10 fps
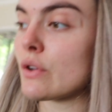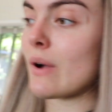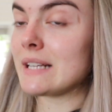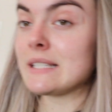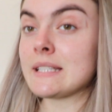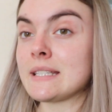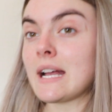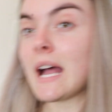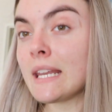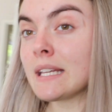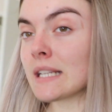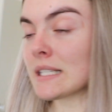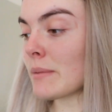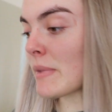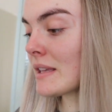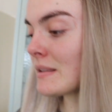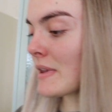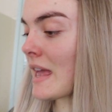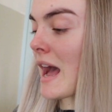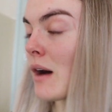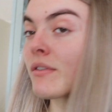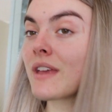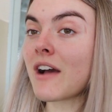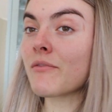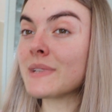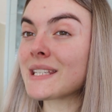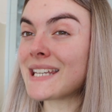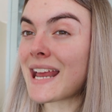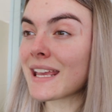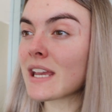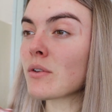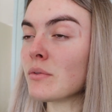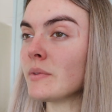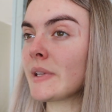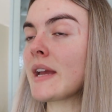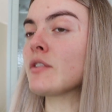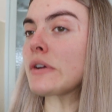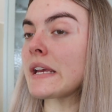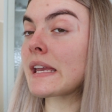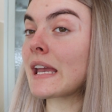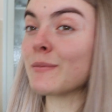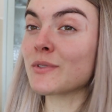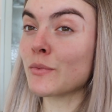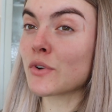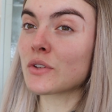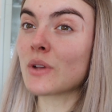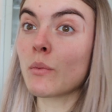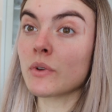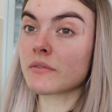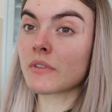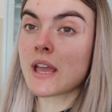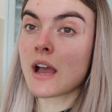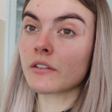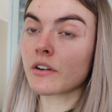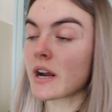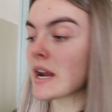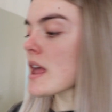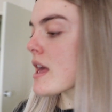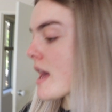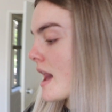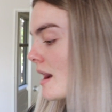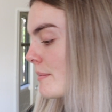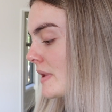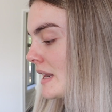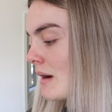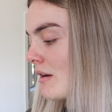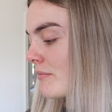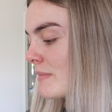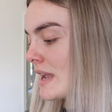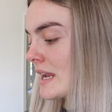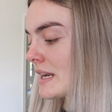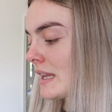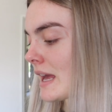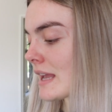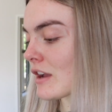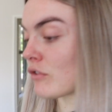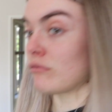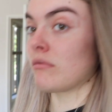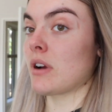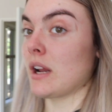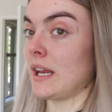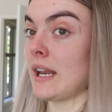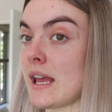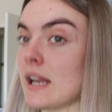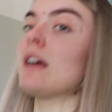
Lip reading: So I decided to make something healthy. I've been snacking all day and drinking heaps of water, so I wasn't really hungry, but now I've made like a really late